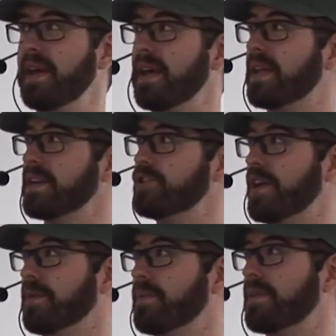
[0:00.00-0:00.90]
and I
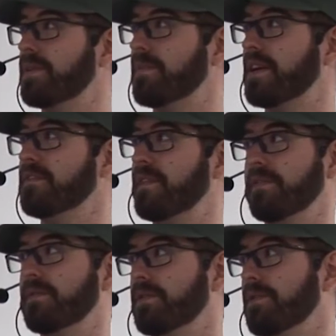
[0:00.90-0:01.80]
check whether my
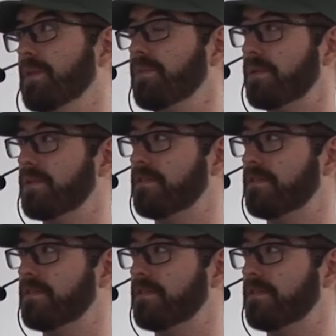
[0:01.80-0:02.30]
fake photo upload